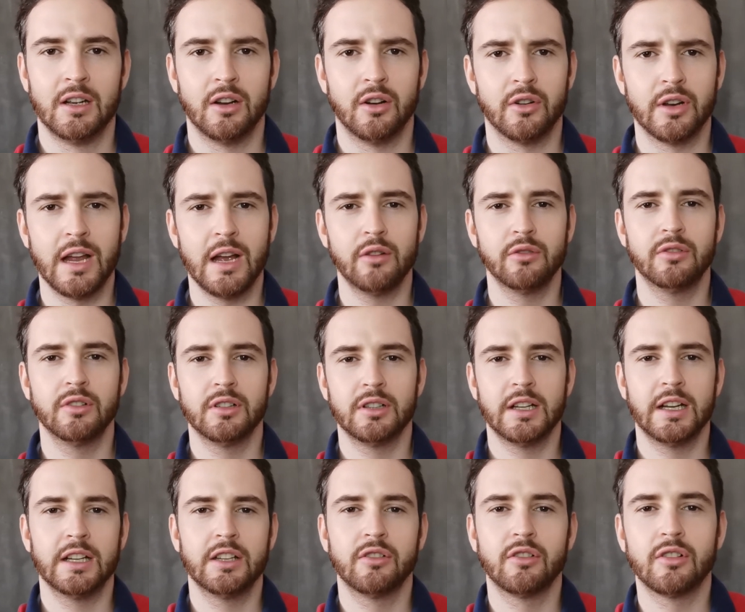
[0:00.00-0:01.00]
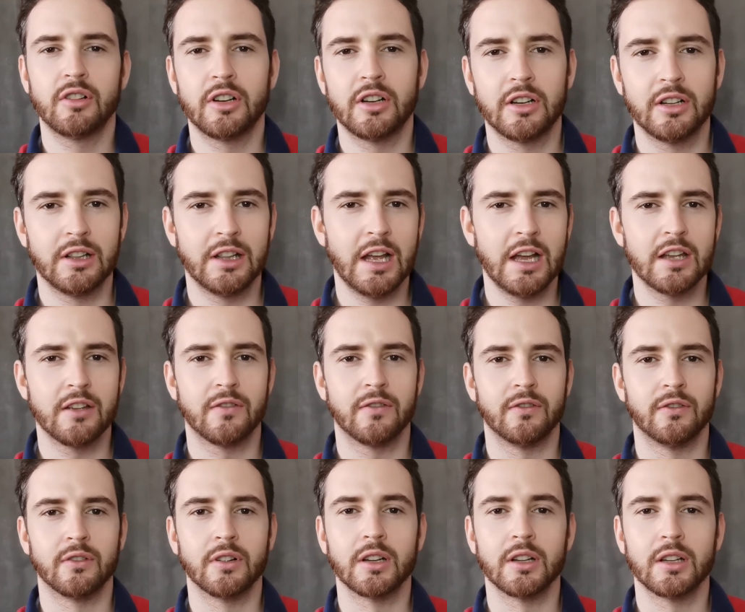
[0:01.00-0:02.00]
on how to align your life,
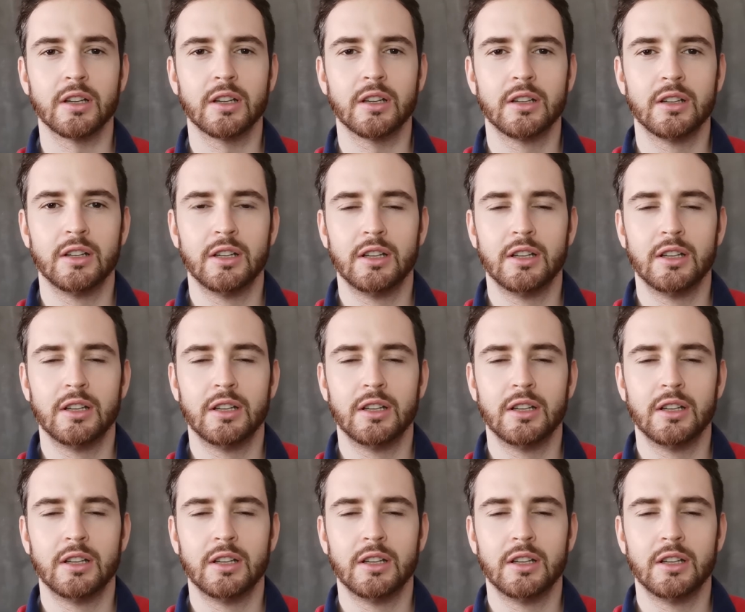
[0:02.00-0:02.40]
really.